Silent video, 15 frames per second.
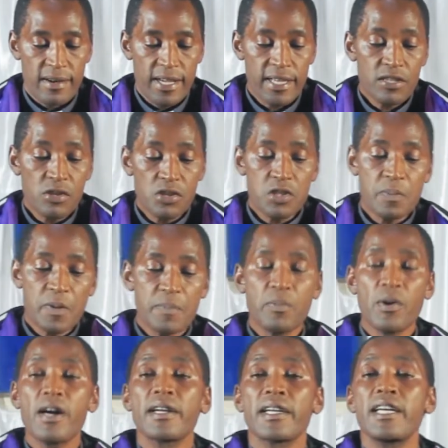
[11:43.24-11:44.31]
let those
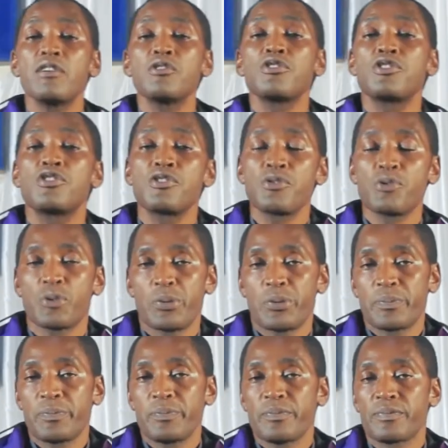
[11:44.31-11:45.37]
people around
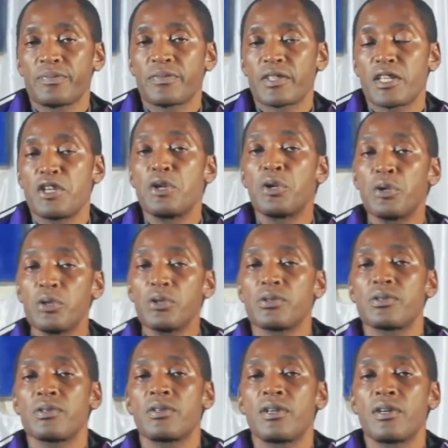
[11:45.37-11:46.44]
you
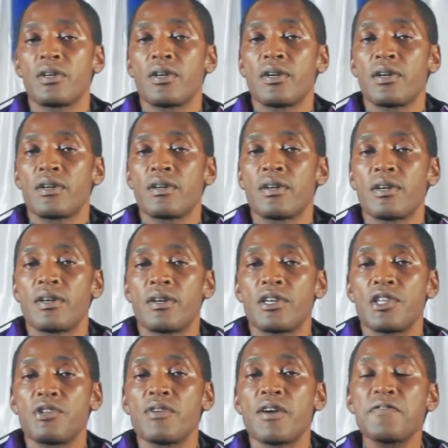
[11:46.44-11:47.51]
know
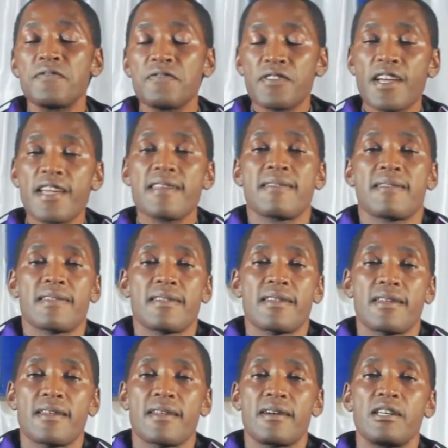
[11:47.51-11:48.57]
your
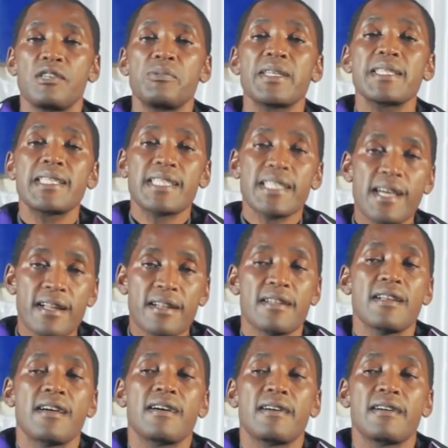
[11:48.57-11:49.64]
faith, your
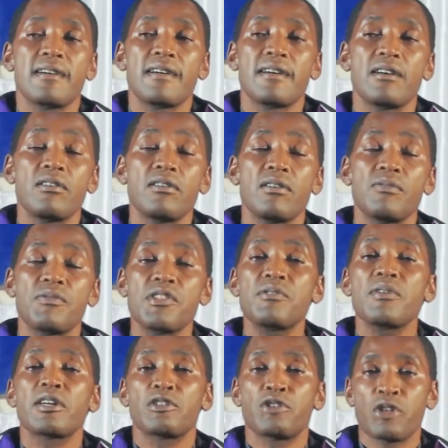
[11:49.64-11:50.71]
stand
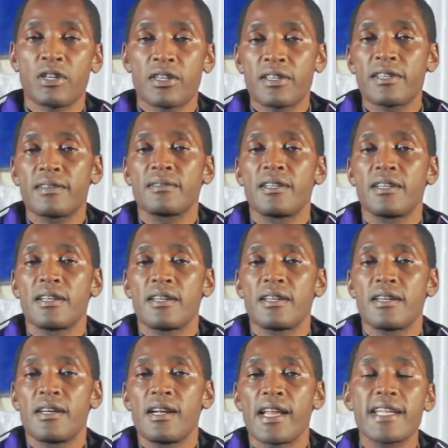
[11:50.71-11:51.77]
with your God.
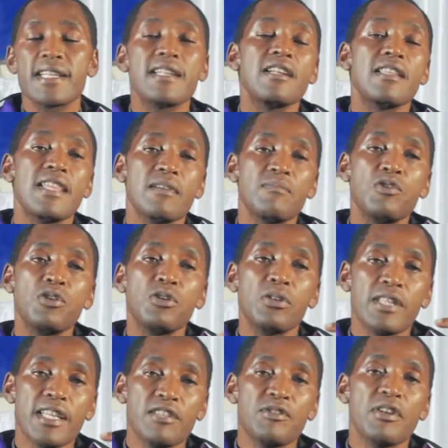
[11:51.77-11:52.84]
Let them
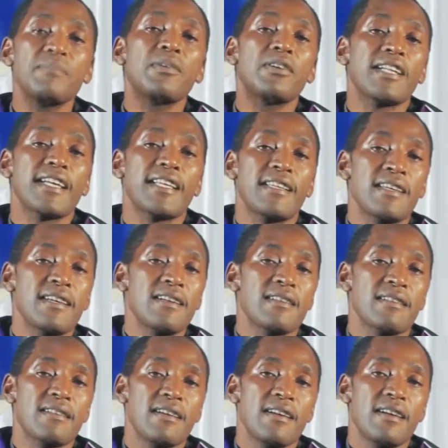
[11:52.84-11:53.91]
know that you're born
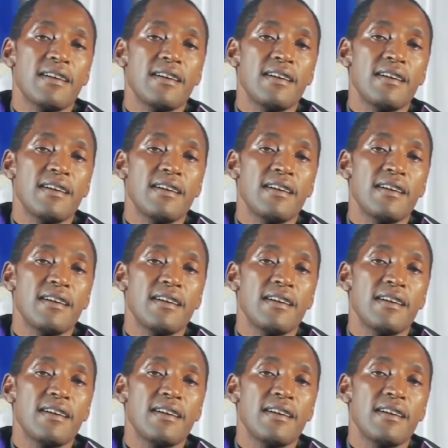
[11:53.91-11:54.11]
again.